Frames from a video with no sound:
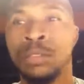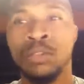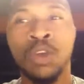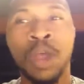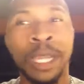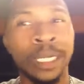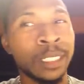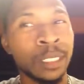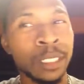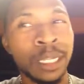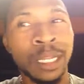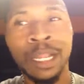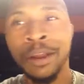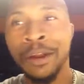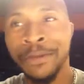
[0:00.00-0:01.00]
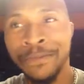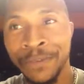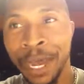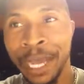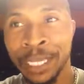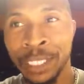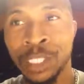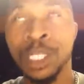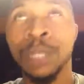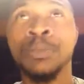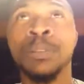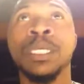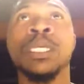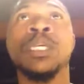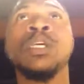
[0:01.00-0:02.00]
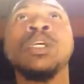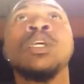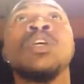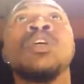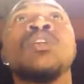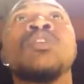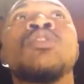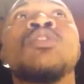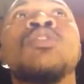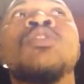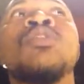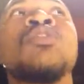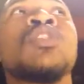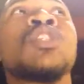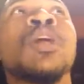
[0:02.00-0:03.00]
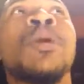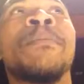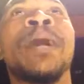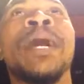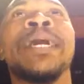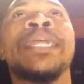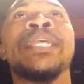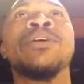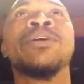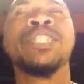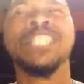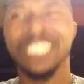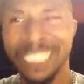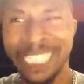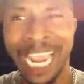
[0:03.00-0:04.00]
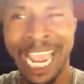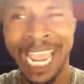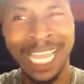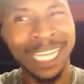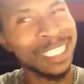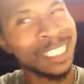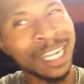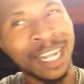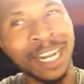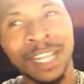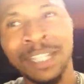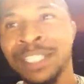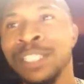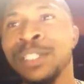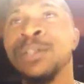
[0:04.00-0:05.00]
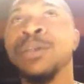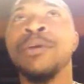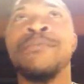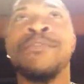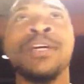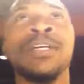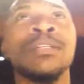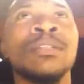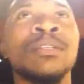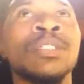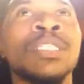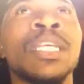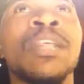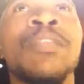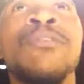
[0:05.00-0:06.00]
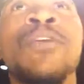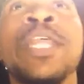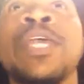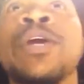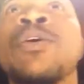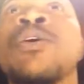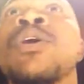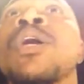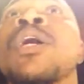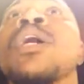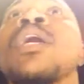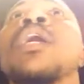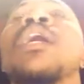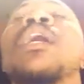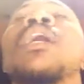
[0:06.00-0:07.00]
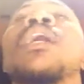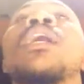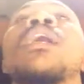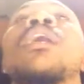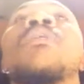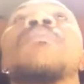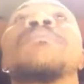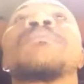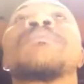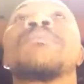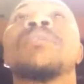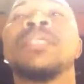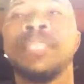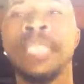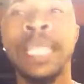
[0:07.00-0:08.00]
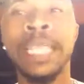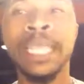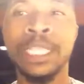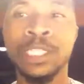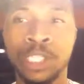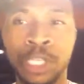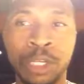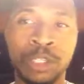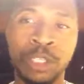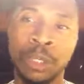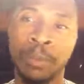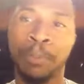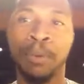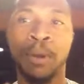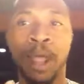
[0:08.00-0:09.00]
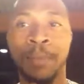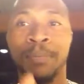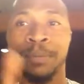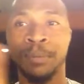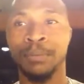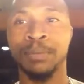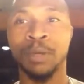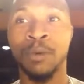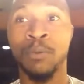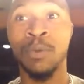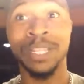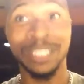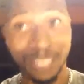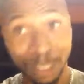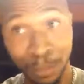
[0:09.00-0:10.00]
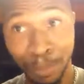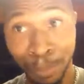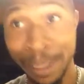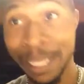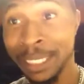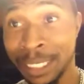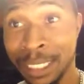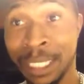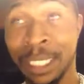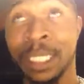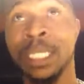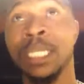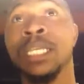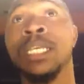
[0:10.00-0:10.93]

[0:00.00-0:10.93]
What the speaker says: trying to clarify something to somebody on their chat. Shout out to you if you see the video. The thing is, here's a problem of what's missing